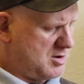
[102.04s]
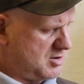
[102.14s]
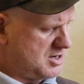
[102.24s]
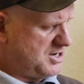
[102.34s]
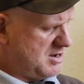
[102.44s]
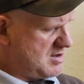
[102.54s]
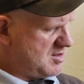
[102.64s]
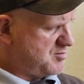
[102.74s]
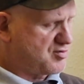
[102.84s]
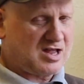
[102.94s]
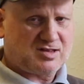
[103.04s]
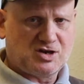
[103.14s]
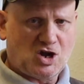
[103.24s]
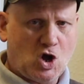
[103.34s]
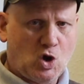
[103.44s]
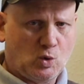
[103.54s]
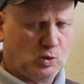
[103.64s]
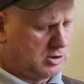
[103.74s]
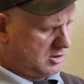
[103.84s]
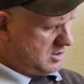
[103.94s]
what I'm going to do is press and
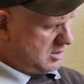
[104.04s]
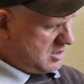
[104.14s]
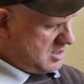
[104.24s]
hold